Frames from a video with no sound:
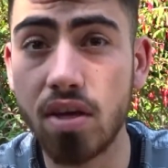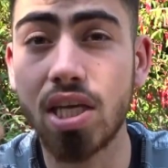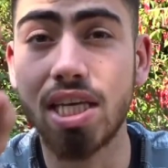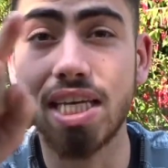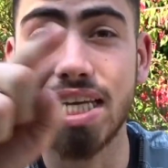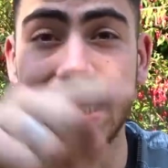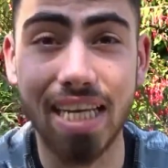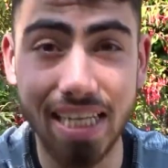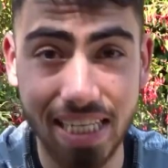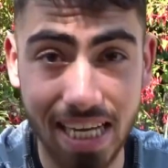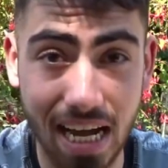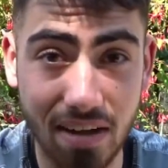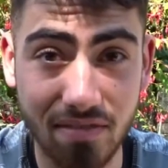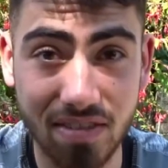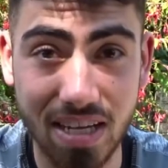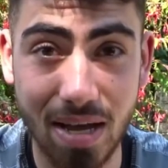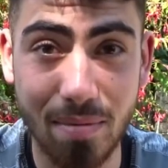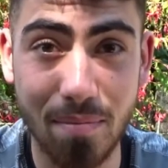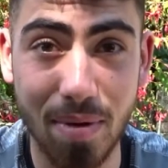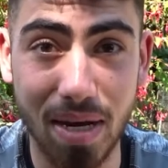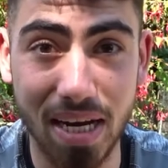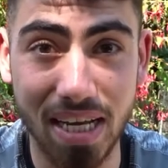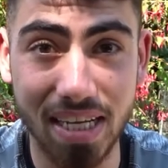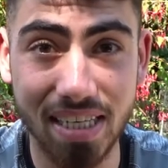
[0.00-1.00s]
You need to have
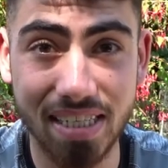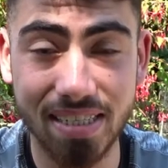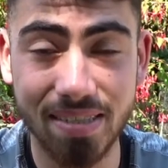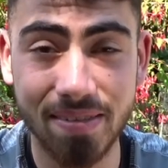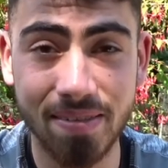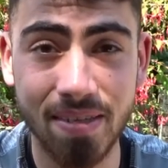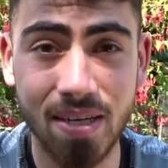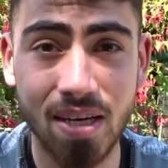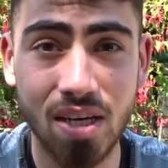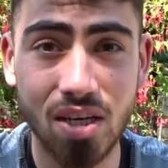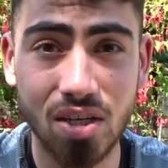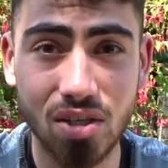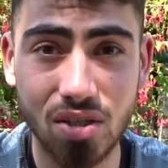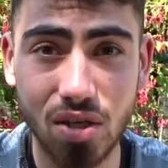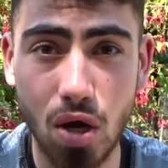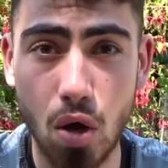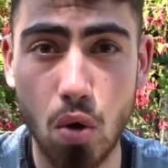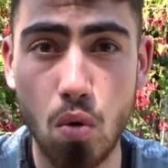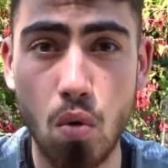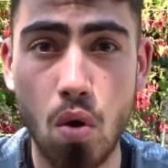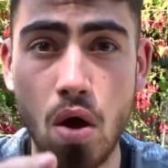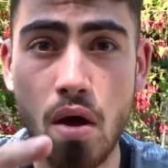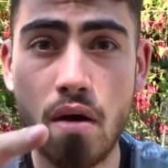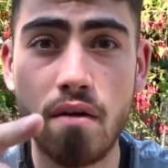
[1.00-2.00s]
10 minutes.
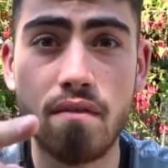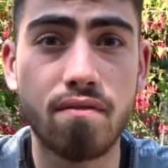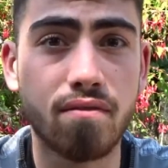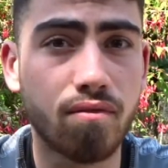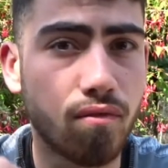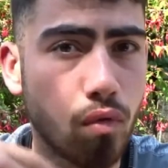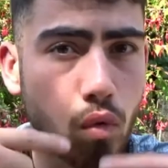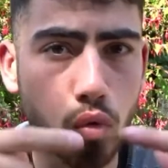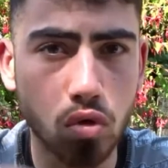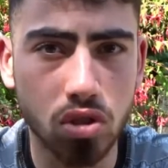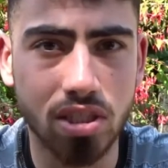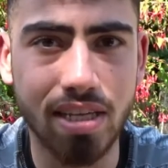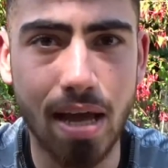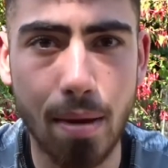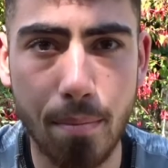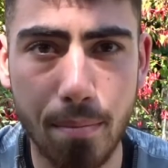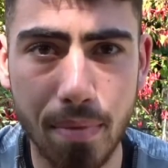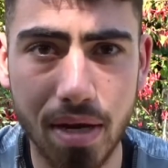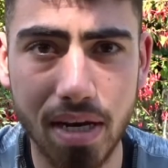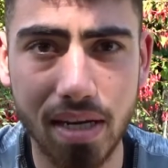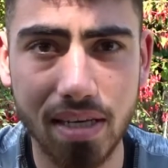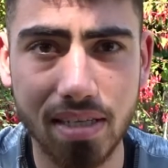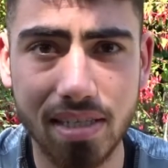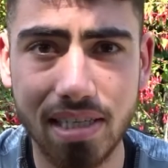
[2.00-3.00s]
So force 10
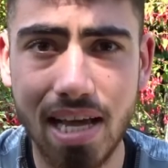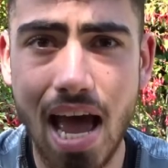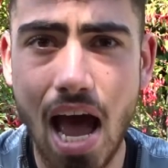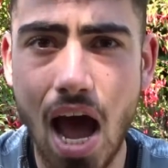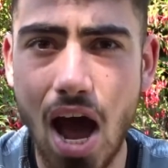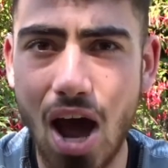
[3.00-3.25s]
minutes.